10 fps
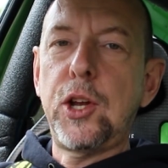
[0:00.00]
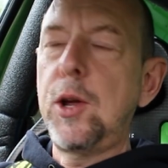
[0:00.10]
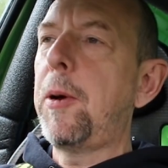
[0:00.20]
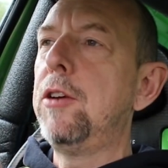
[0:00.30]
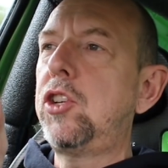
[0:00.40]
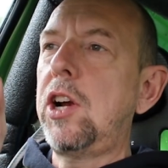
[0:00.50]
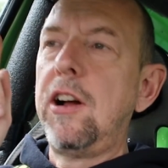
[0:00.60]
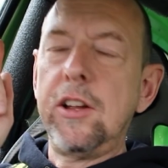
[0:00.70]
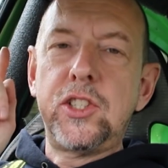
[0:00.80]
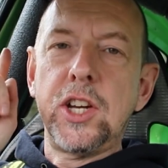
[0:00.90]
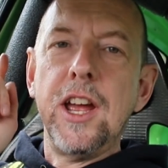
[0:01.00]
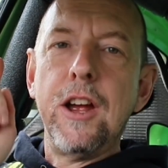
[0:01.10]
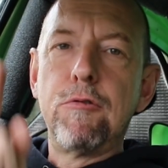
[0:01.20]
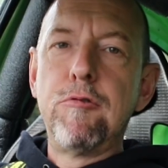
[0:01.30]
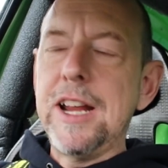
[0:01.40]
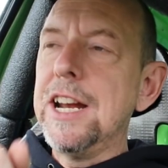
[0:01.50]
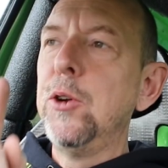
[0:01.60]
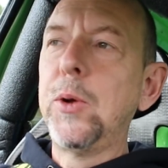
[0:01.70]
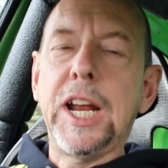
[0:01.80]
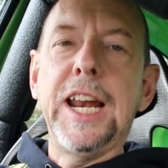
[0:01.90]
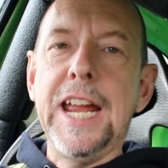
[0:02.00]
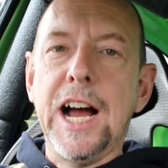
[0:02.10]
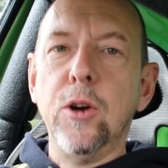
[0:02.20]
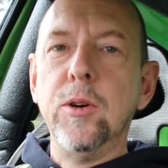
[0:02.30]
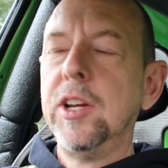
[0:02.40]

turbocharged Renault Clio.